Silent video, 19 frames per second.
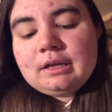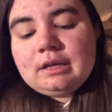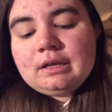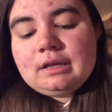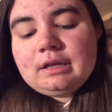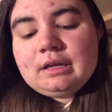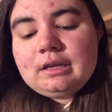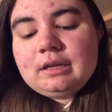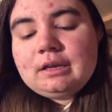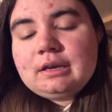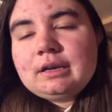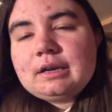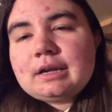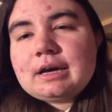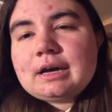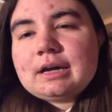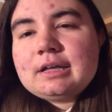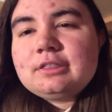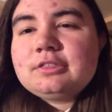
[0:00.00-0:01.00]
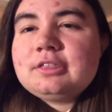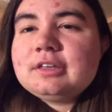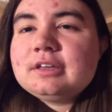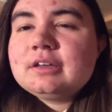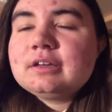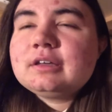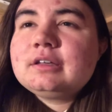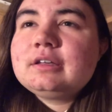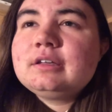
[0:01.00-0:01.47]
And I
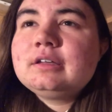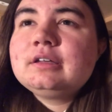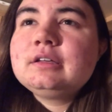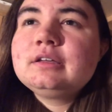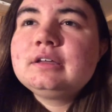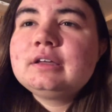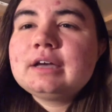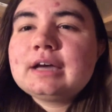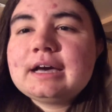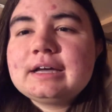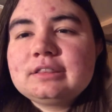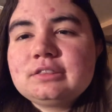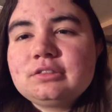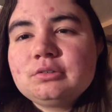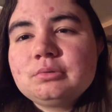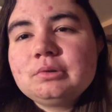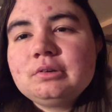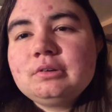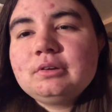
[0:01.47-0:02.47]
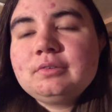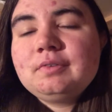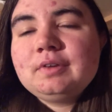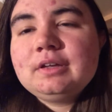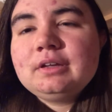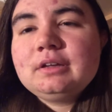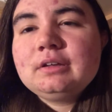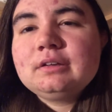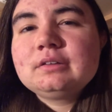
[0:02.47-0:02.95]
think at the root of
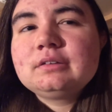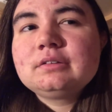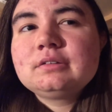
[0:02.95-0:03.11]
it,